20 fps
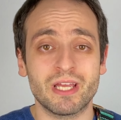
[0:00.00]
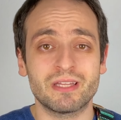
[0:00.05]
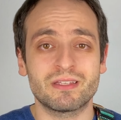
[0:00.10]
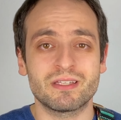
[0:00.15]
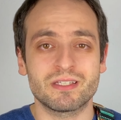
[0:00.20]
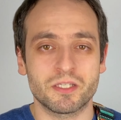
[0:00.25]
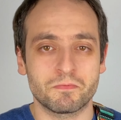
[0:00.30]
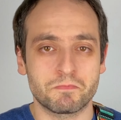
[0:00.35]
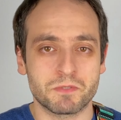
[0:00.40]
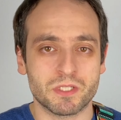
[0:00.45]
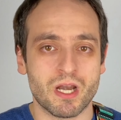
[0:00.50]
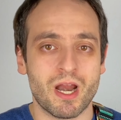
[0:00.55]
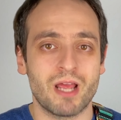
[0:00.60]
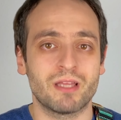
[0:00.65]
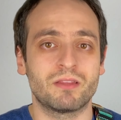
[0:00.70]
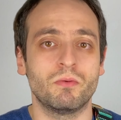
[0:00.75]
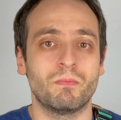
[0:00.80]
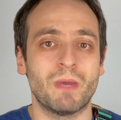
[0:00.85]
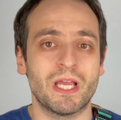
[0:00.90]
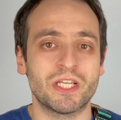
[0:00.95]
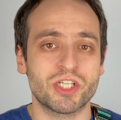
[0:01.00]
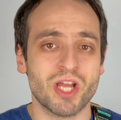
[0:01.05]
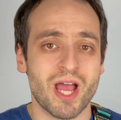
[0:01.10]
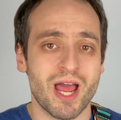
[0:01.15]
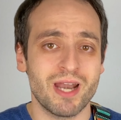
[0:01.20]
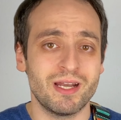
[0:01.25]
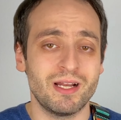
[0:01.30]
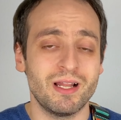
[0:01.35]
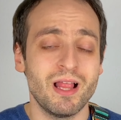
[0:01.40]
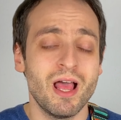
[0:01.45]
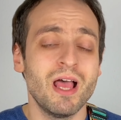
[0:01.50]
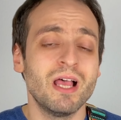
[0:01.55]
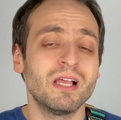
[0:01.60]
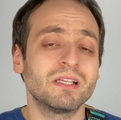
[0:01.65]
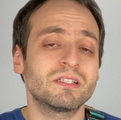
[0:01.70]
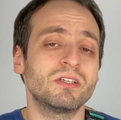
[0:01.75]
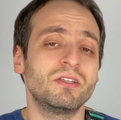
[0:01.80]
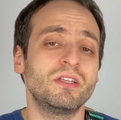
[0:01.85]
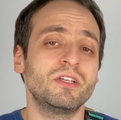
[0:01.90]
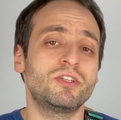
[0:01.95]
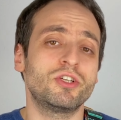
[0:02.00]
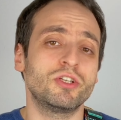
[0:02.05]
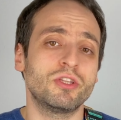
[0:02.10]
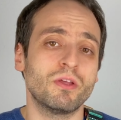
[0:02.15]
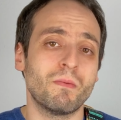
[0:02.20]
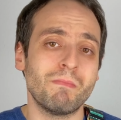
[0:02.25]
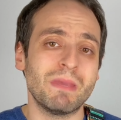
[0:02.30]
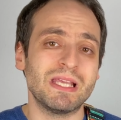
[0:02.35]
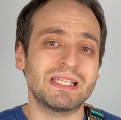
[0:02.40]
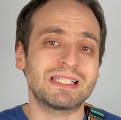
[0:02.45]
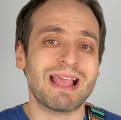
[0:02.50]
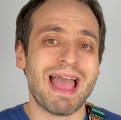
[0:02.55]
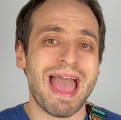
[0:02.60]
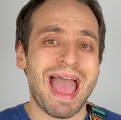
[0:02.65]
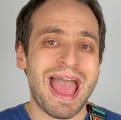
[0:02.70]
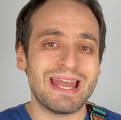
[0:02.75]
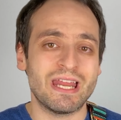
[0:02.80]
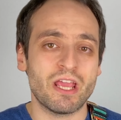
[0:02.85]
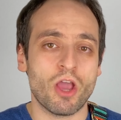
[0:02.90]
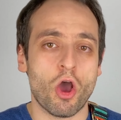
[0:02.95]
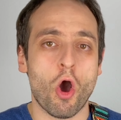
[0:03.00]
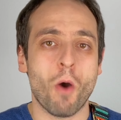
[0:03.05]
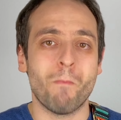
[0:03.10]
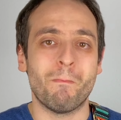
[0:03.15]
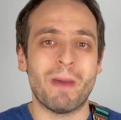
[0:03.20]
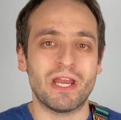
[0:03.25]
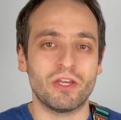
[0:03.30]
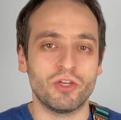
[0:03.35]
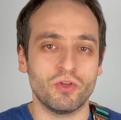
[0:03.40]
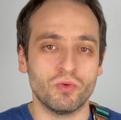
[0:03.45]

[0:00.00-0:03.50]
to subscribe to my channel so that you don't miss any of my new